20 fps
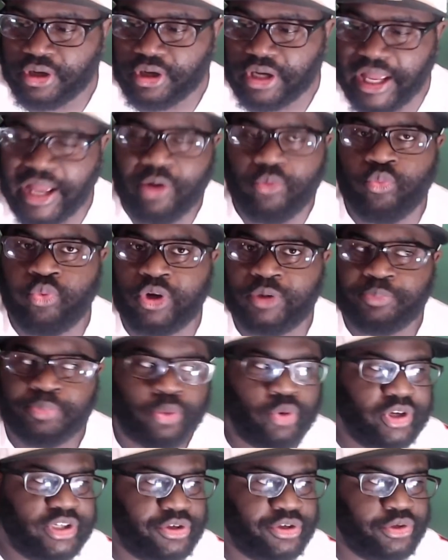At what
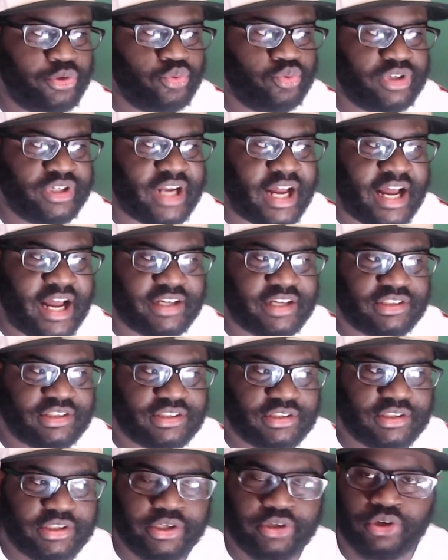point do you
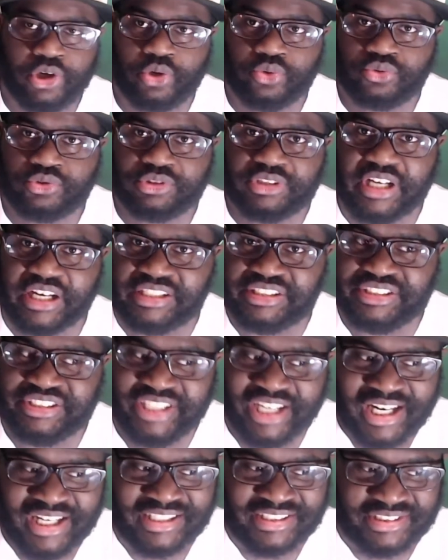not, you know,
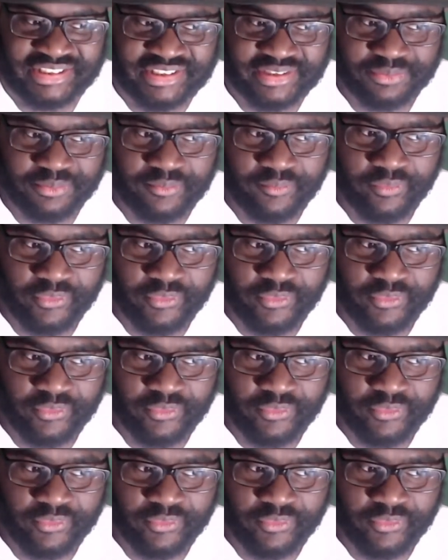adjust?